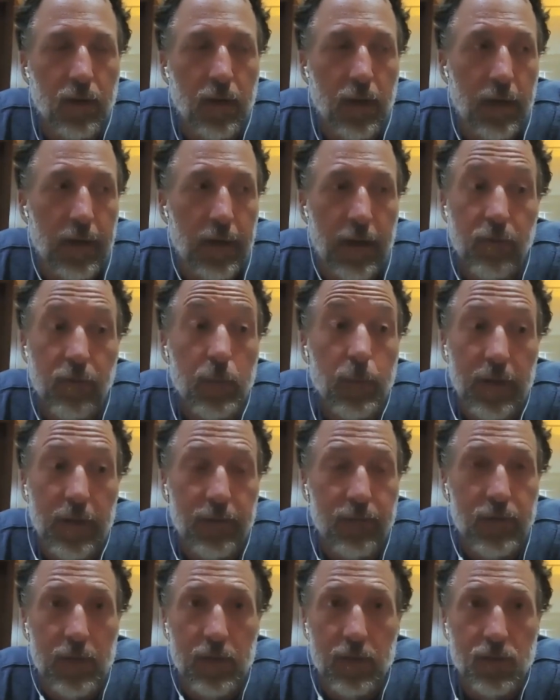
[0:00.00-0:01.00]
everybody
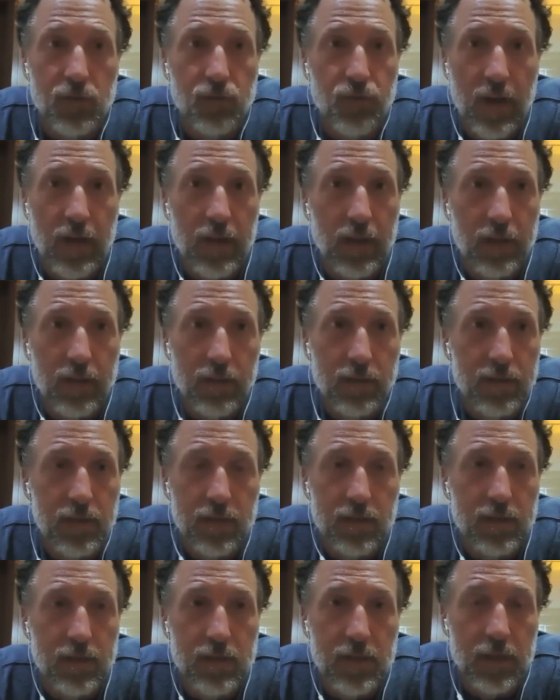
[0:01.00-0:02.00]
feels ready
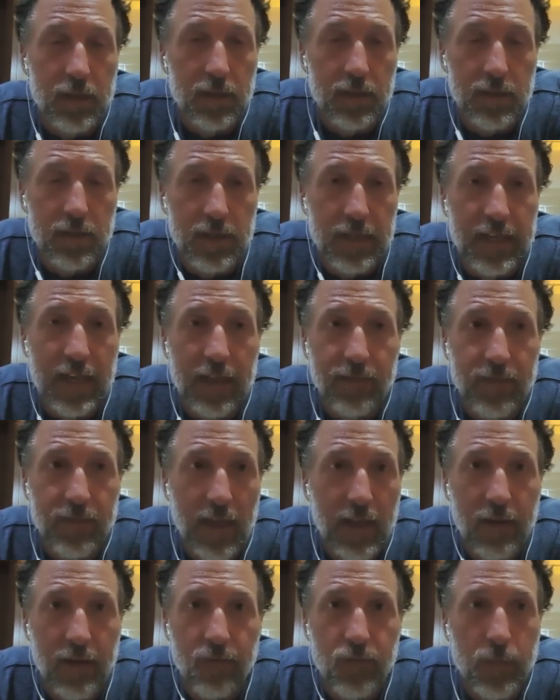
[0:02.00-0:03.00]
to get
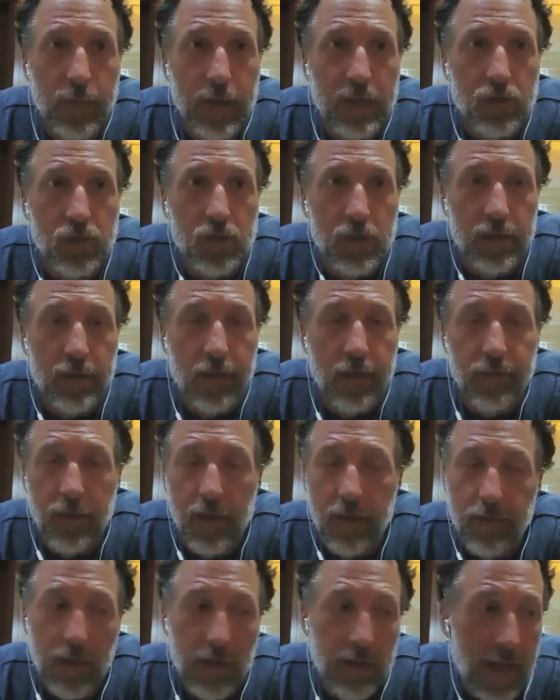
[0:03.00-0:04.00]
that information
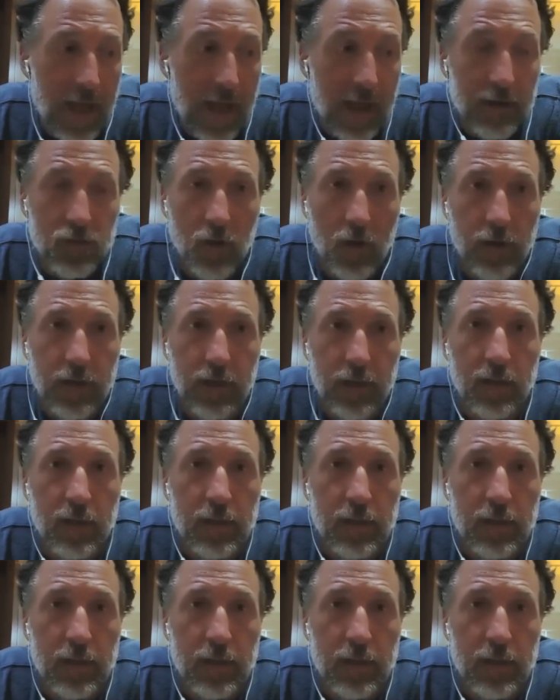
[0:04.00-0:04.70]
and then act on it.